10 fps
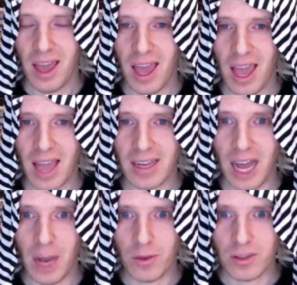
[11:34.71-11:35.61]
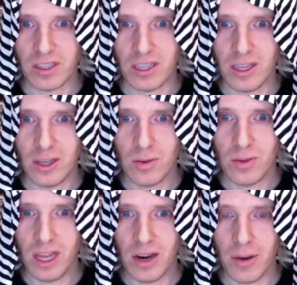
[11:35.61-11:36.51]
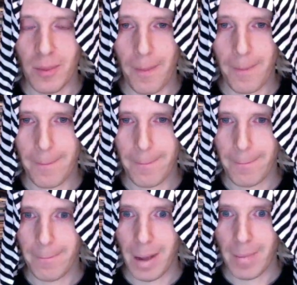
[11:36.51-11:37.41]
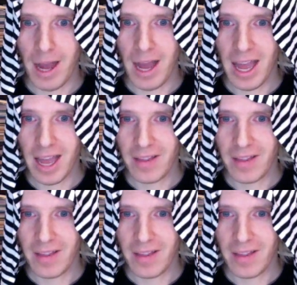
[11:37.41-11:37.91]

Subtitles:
And I will see you later. Bye-bye.